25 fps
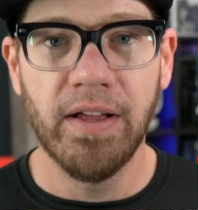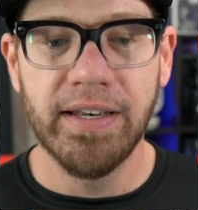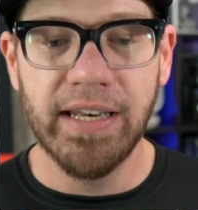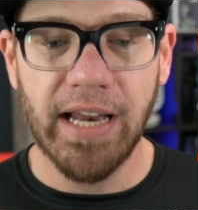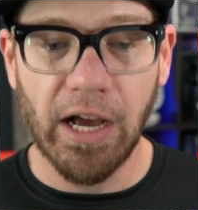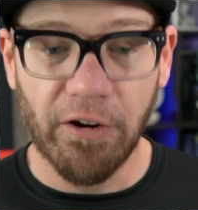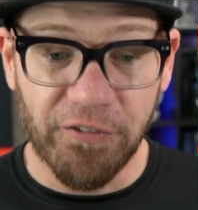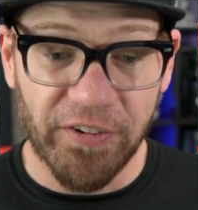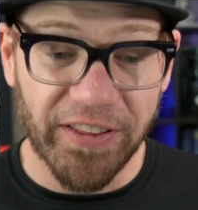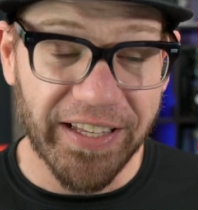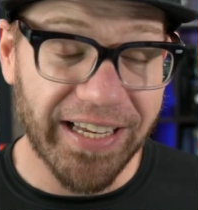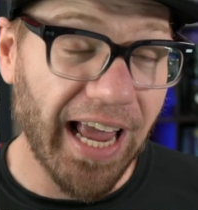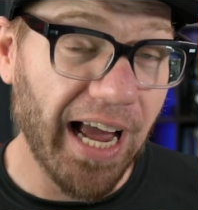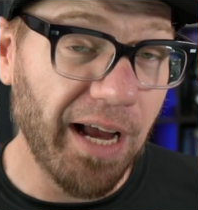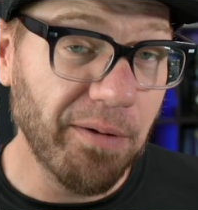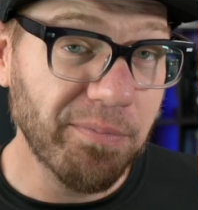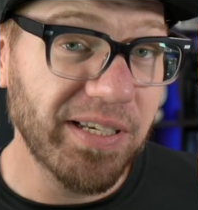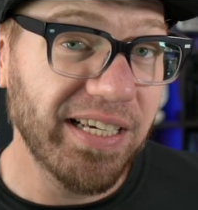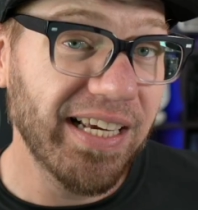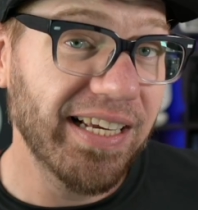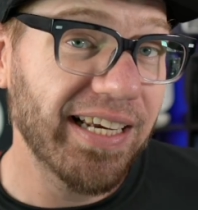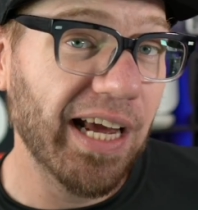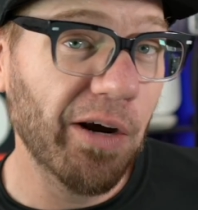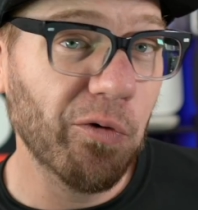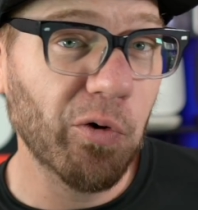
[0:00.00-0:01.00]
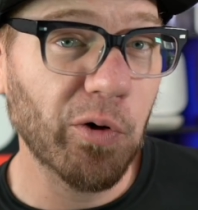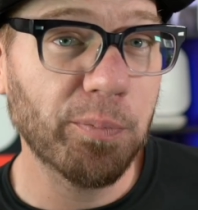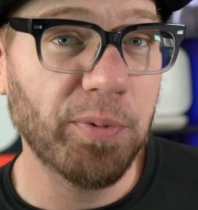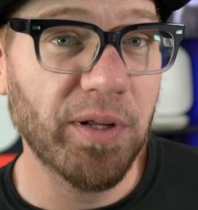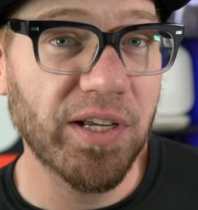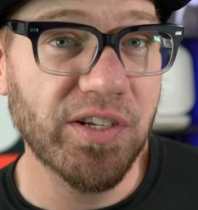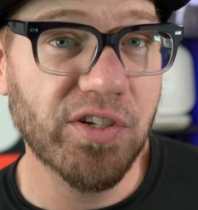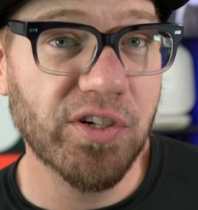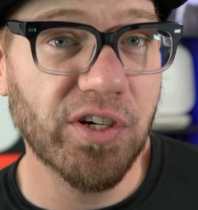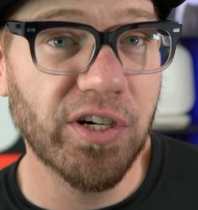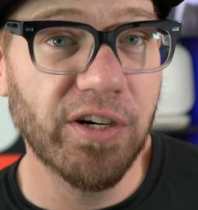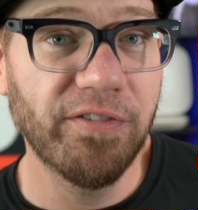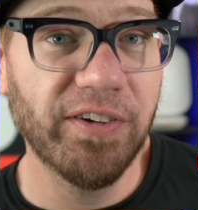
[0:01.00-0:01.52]
Now for the CompTIA Network Plus
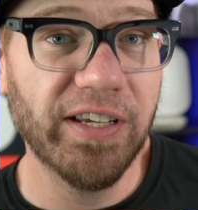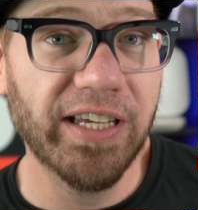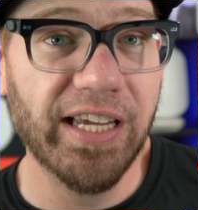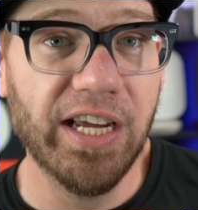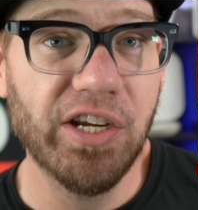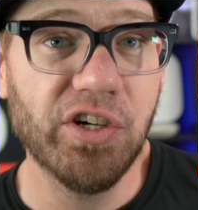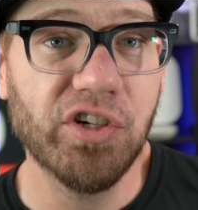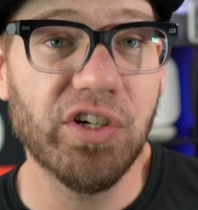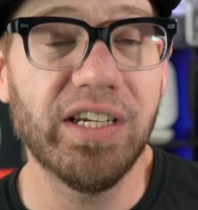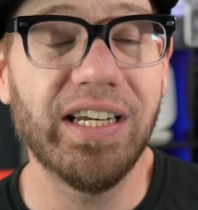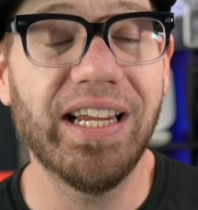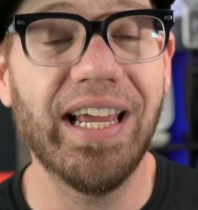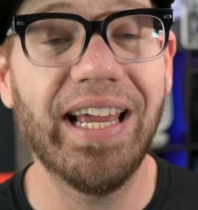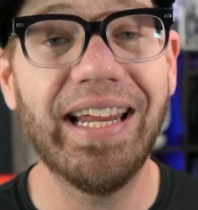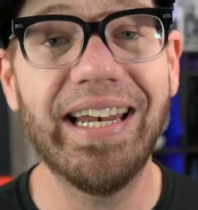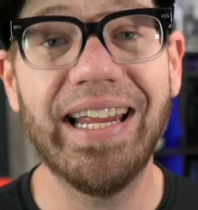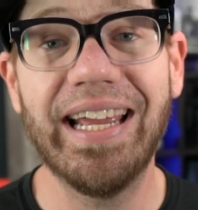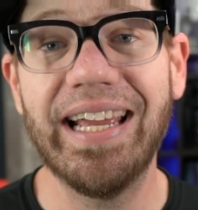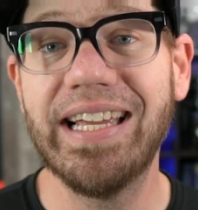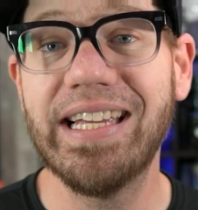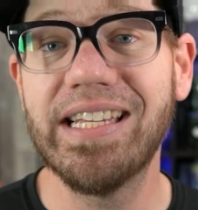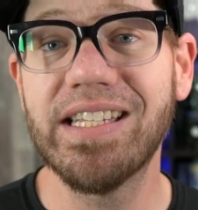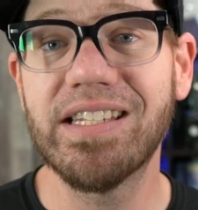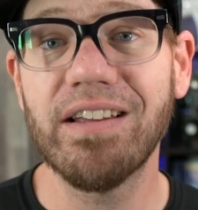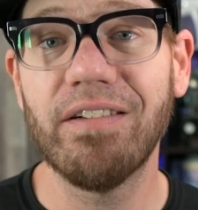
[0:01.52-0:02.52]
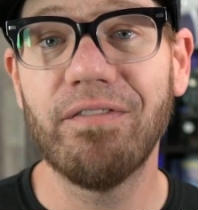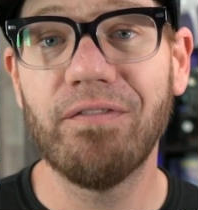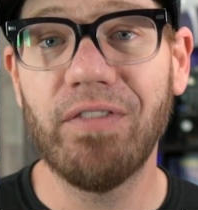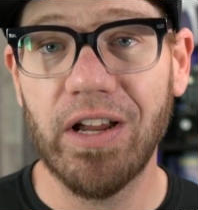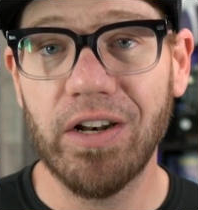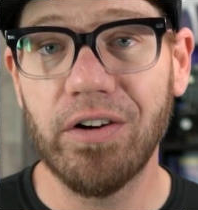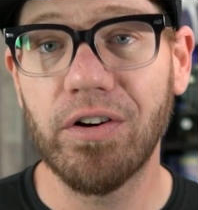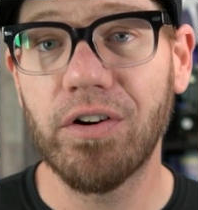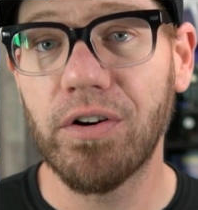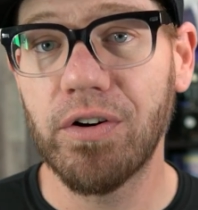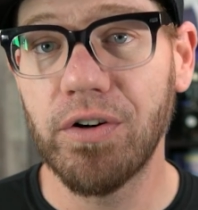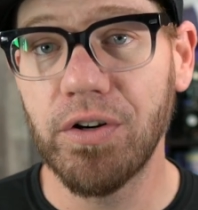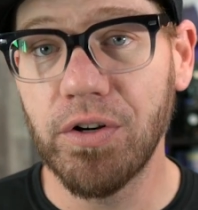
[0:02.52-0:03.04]
certification, it is
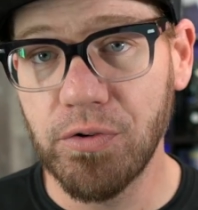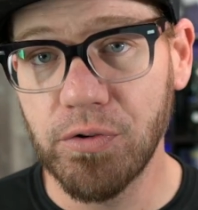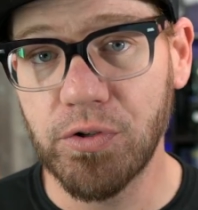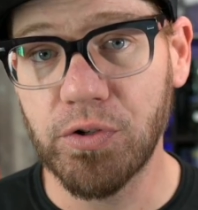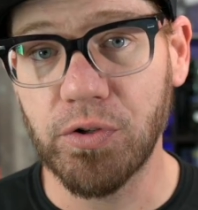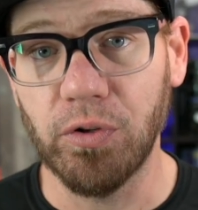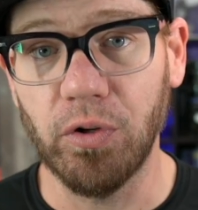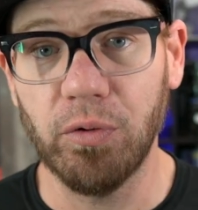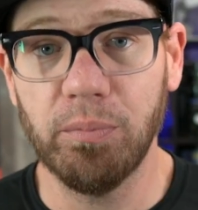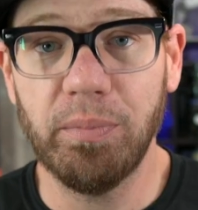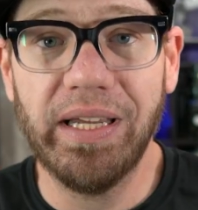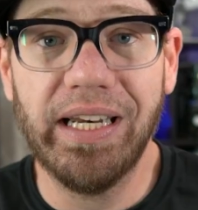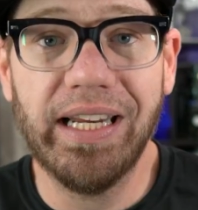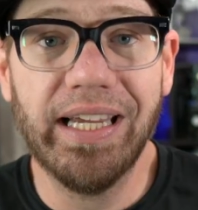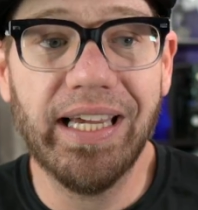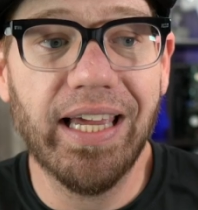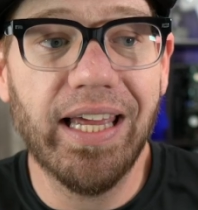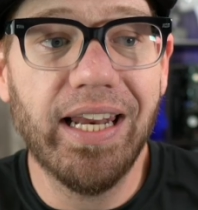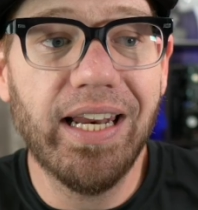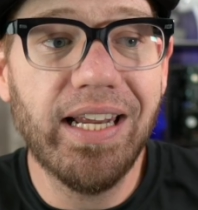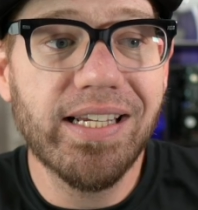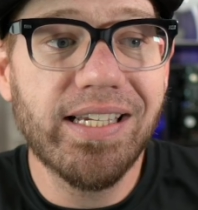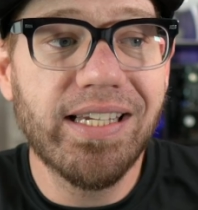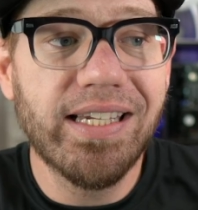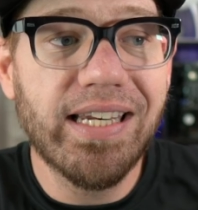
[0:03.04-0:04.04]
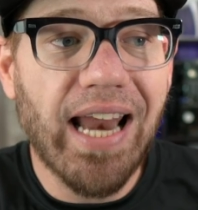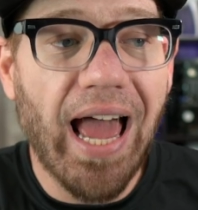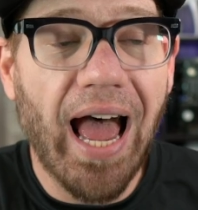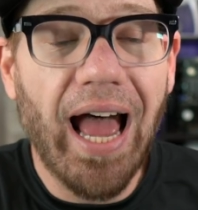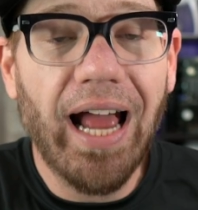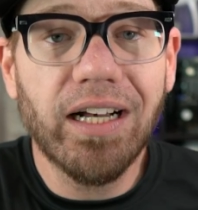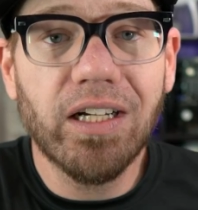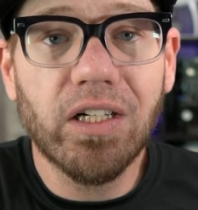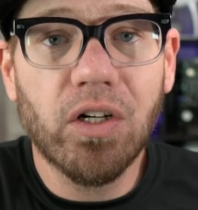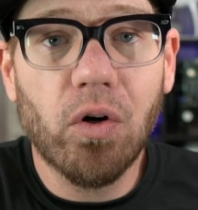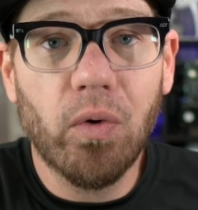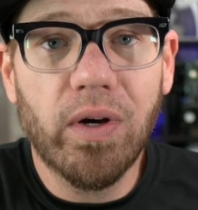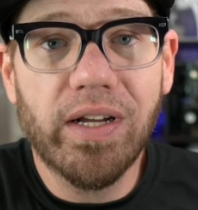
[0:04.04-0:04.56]
vendor neutral, meaning it is
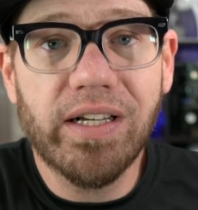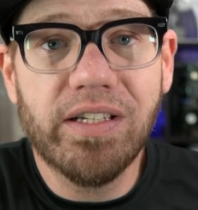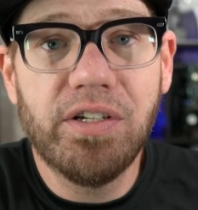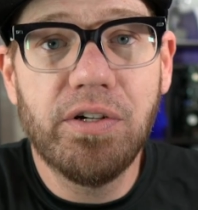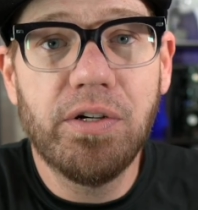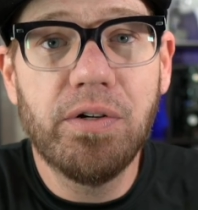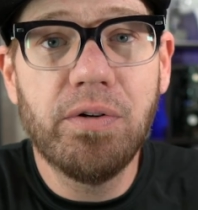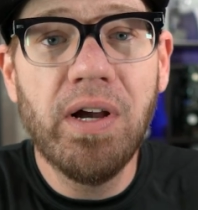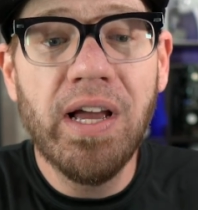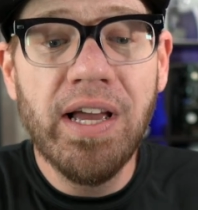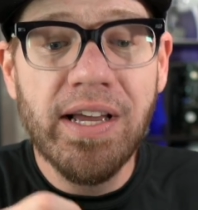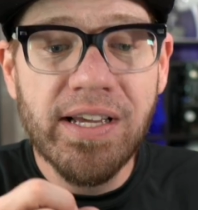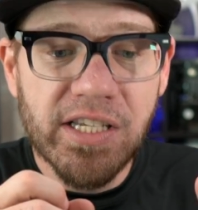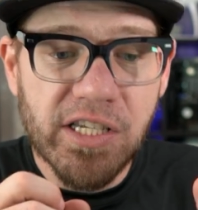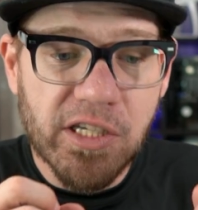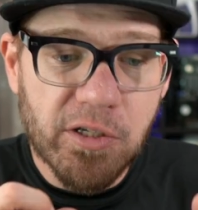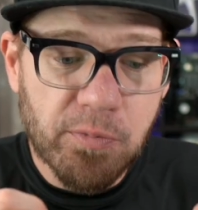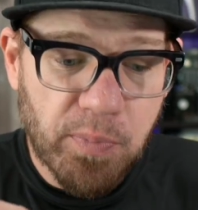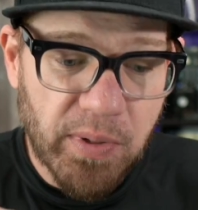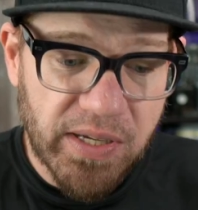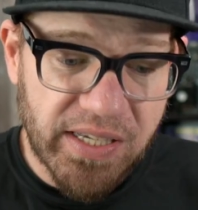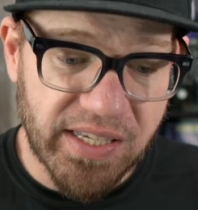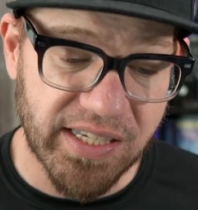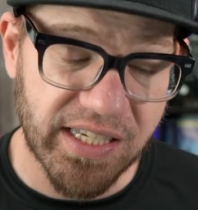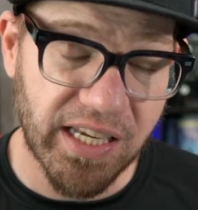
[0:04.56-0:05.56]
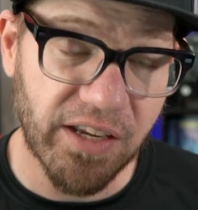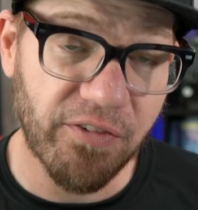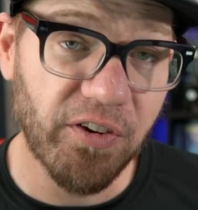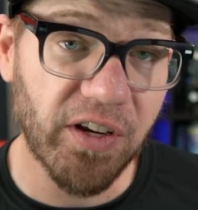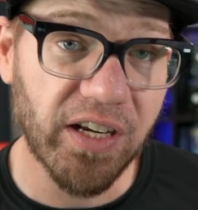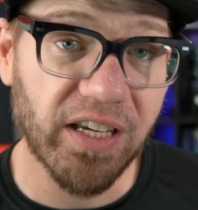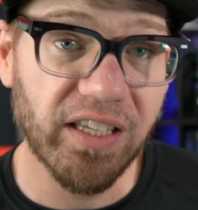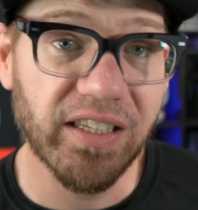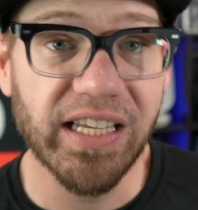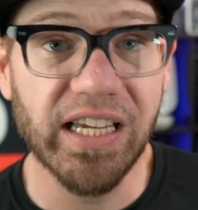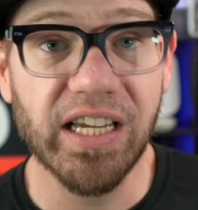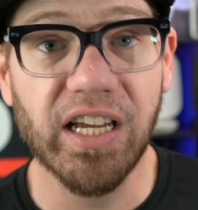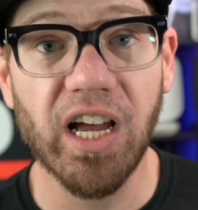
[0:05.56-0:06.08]
not going to
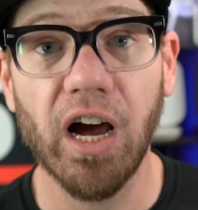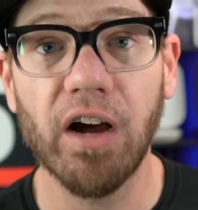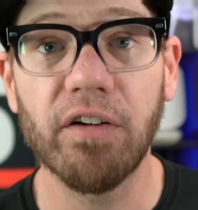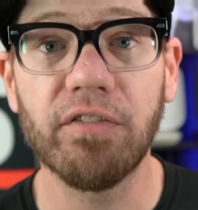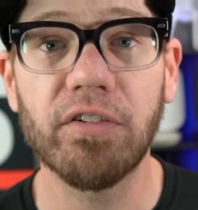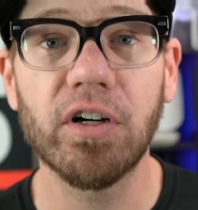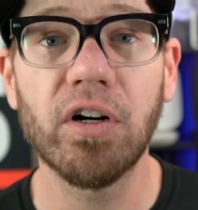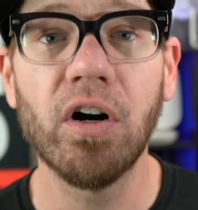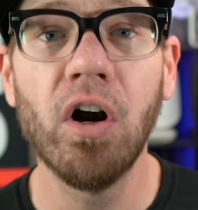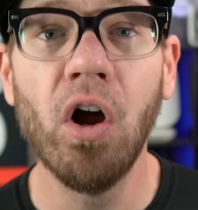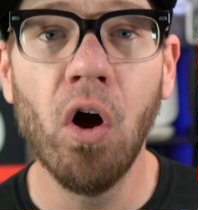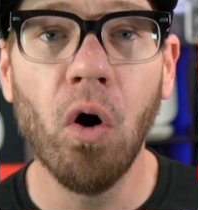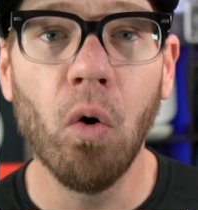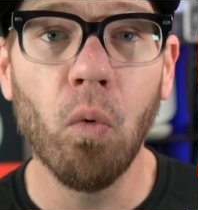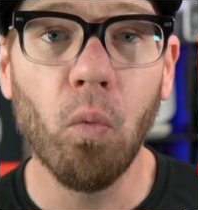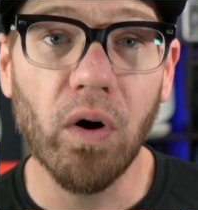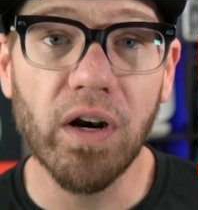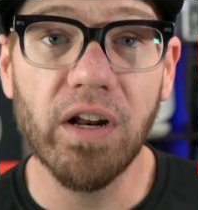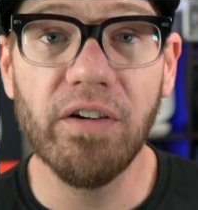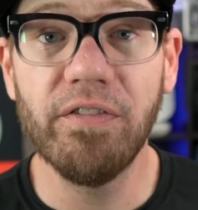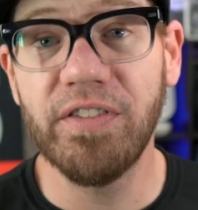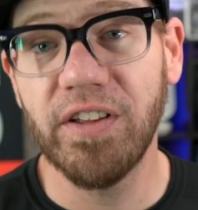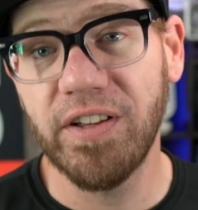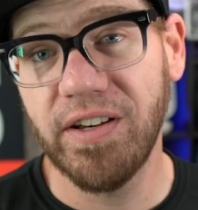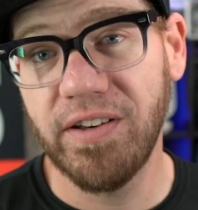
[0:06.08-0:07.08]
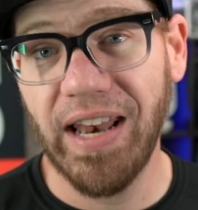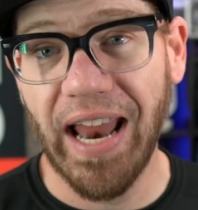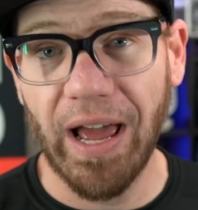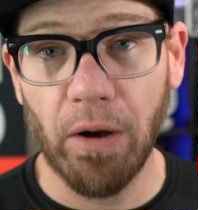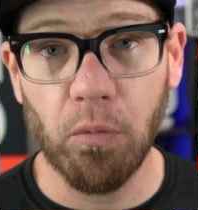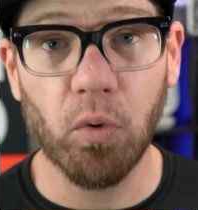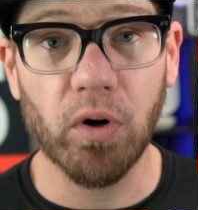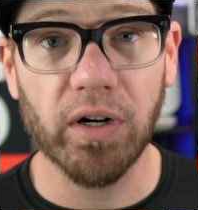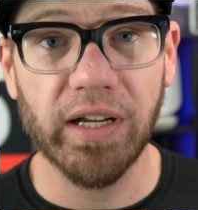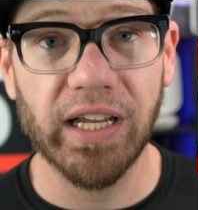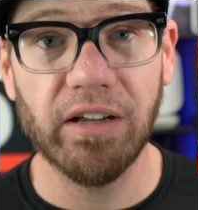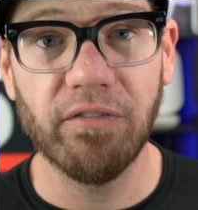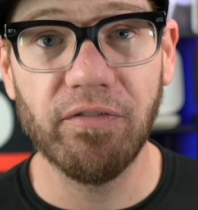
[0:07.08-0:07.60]
specifically cover one of the
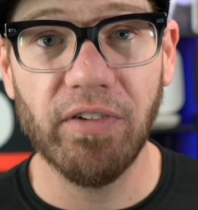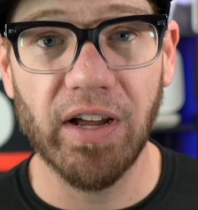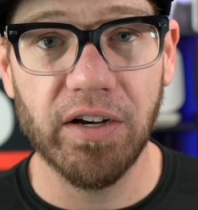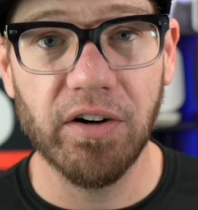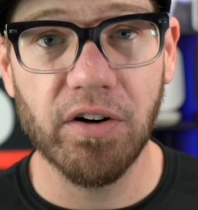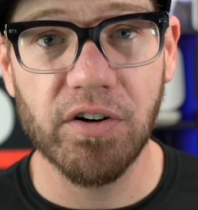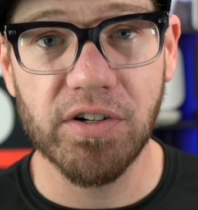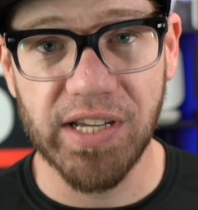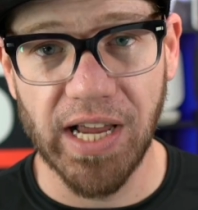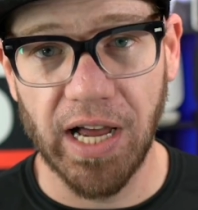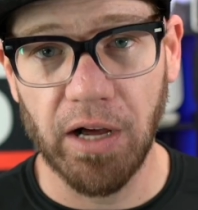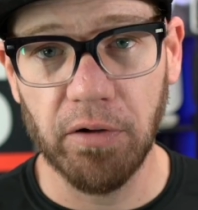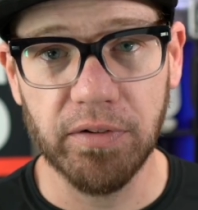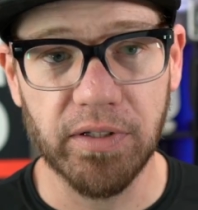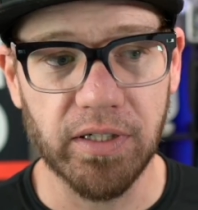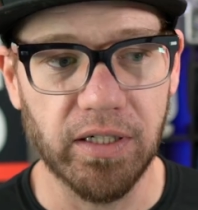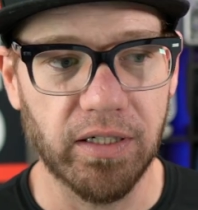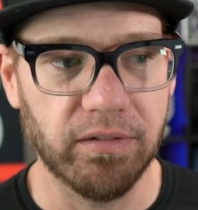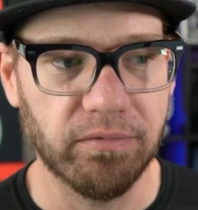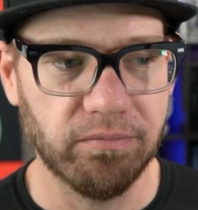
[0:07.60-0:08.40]
networking vendors out there,